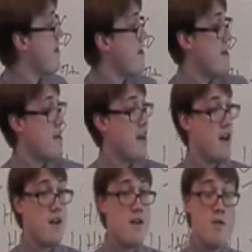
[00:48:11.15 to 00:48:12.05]

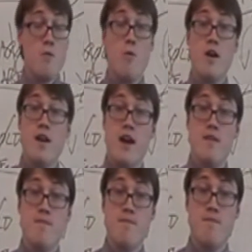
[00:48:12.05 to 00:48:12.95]
then one
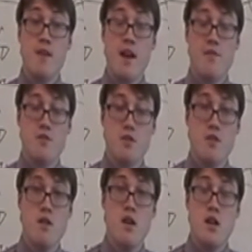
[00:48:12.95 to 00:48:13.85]
night,
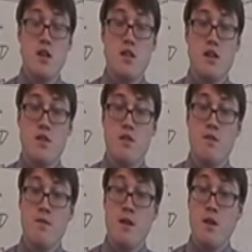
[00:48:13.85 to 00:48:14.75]
after
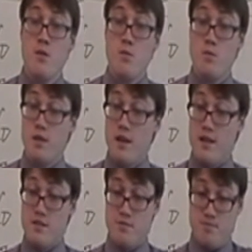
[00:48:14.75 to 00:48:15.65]
dinner with
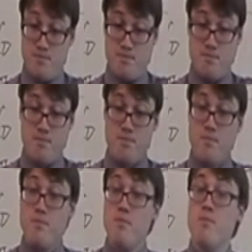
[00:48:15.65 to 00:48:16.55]
lots of
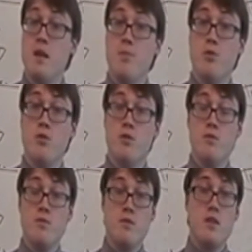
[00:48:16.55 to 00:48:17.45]
people
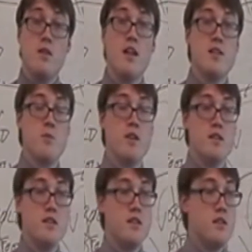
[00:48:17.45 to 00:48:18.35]
as
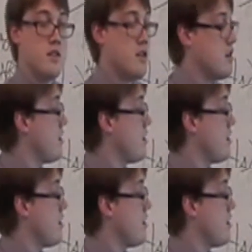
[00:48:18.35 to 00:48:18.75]
witnesses,